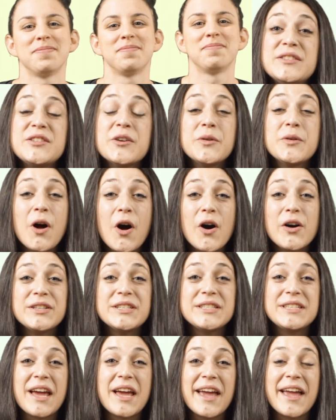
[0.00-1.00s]
So call
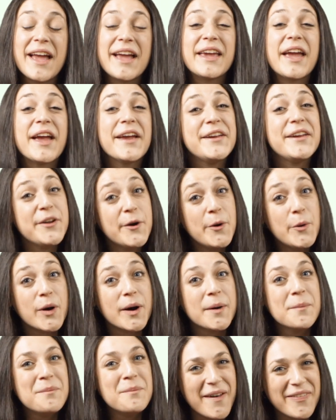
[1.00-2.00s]
today and get
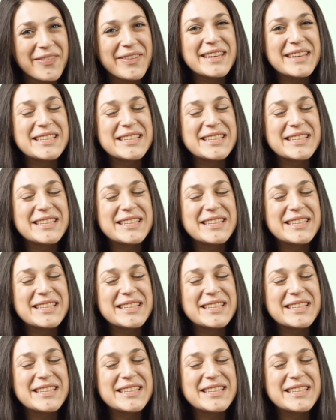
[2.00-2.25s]
your monthly